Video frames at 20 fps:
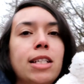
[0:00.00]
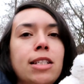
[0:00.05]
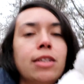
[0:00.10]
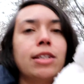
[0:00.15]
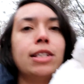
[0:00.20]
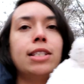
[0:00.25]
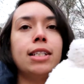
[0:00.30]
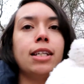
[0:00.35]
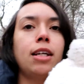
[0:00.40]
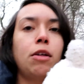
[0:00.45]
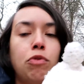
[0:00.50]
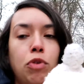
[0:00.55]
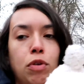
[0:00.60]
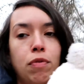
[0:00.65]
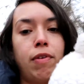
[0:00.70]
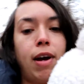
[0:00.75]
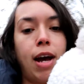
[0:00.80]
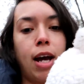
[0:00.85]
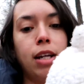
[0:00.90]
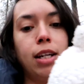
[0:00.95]
So let's see if we
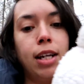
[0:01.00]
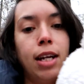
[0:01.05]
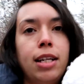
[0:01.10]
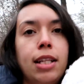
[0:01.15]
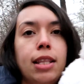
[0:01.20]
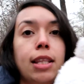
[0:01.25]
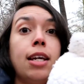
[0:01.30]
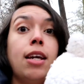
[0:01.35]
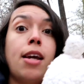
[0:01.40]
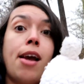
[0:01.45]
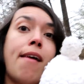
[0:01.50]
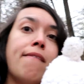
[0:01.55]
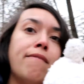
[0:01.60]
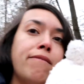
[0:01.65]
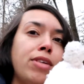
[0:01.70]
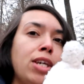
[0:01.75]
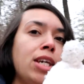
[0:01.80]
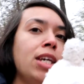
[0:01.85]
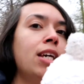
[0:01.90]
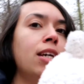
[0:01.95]
find anything
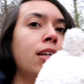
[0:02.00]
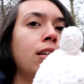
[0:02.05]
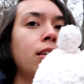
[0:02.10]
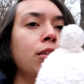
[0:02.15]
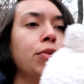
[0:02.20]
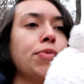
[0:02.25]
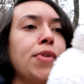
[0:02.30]
vegan